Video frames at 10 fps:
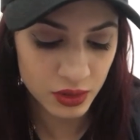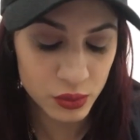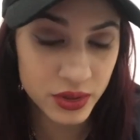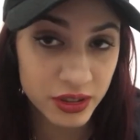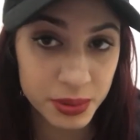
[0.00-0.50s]

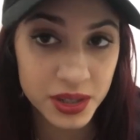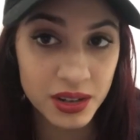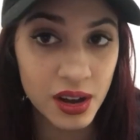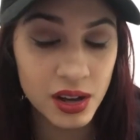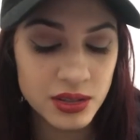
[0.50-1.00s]
once you put it
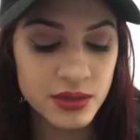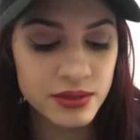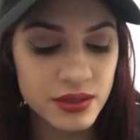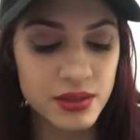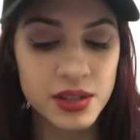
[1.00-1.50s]
on,
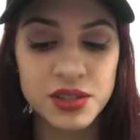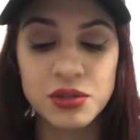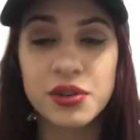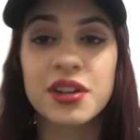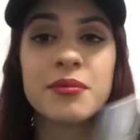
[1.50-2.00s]
so I
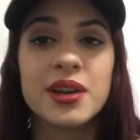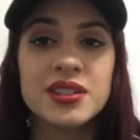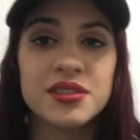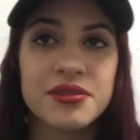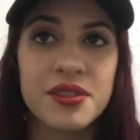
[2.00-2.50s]
don't
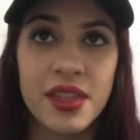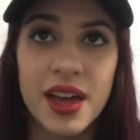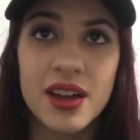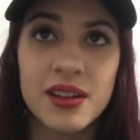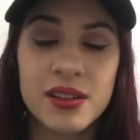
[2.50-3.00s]
recommend it for
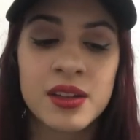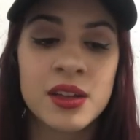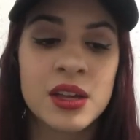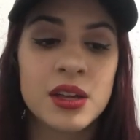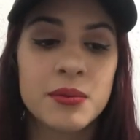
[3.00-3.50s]
that.
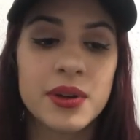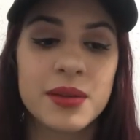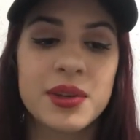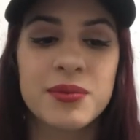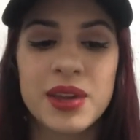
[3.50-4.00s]
But
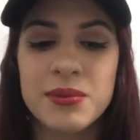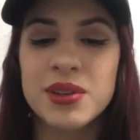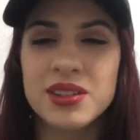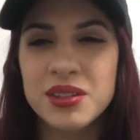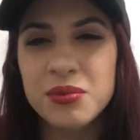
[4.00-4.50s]
I mean, maybe
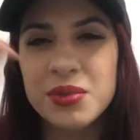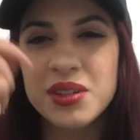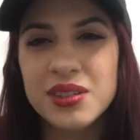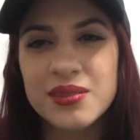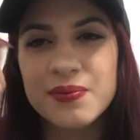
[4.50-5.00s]
a little
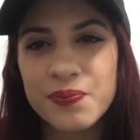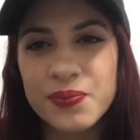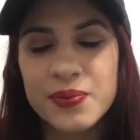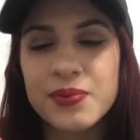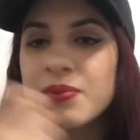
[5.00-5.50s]
bit,
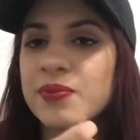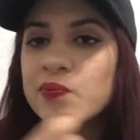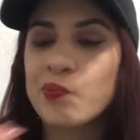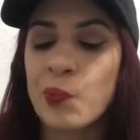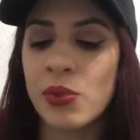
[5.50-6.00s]

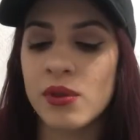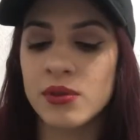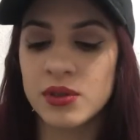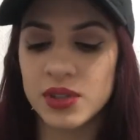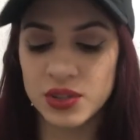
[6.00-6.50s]

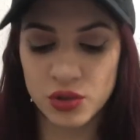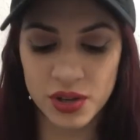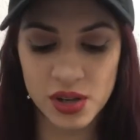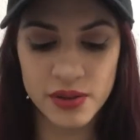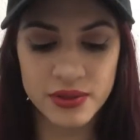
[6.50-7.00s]
or like trying
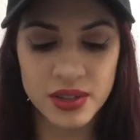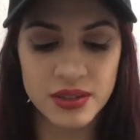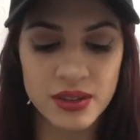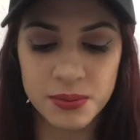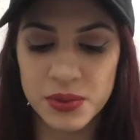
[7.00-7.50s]
to cover
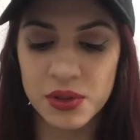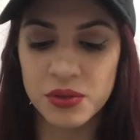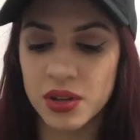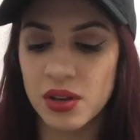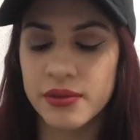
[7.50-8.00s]
things up. The
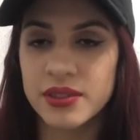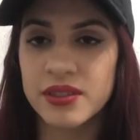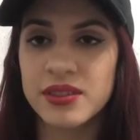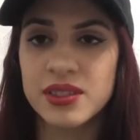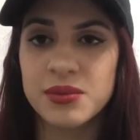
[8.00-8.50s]
green,
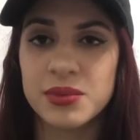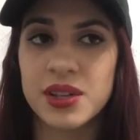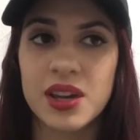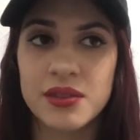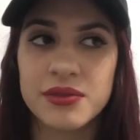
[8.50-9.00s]
obviously, be
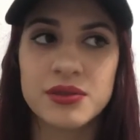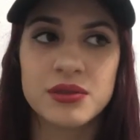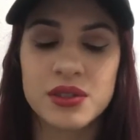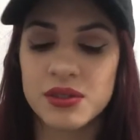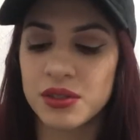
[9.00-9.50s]
careful.
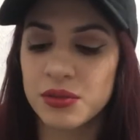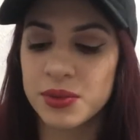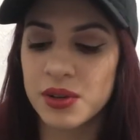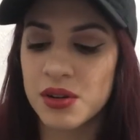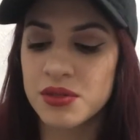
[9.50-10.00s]
They're a little
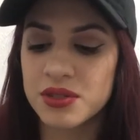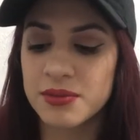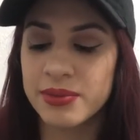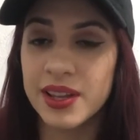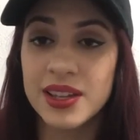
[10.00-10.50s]
bit harder to
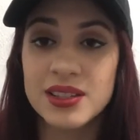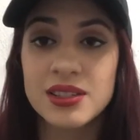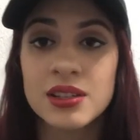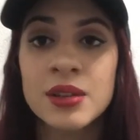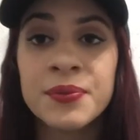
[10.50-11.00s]

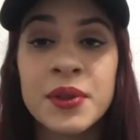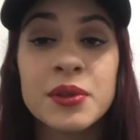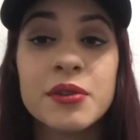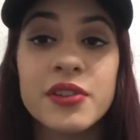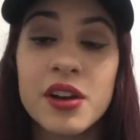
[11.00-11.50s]
blend.
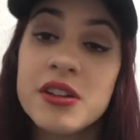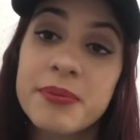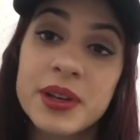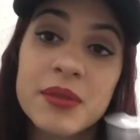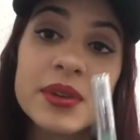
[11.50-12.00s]
They're very
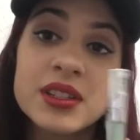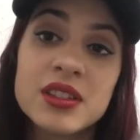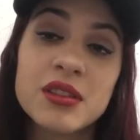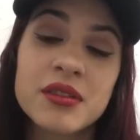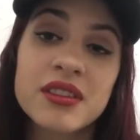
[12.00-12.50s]

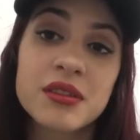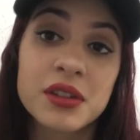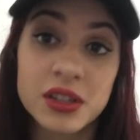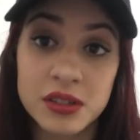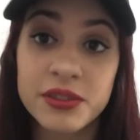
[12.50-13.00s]
pigmented though, so they're
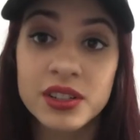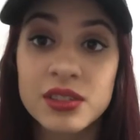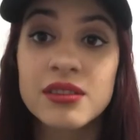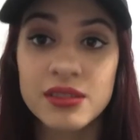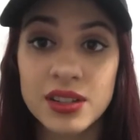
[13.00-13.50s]
good for
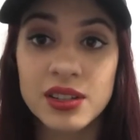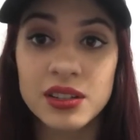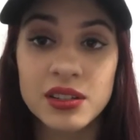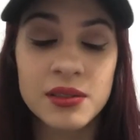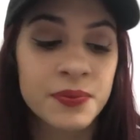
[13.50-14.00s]

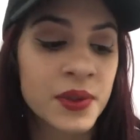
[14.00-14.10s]
concealing.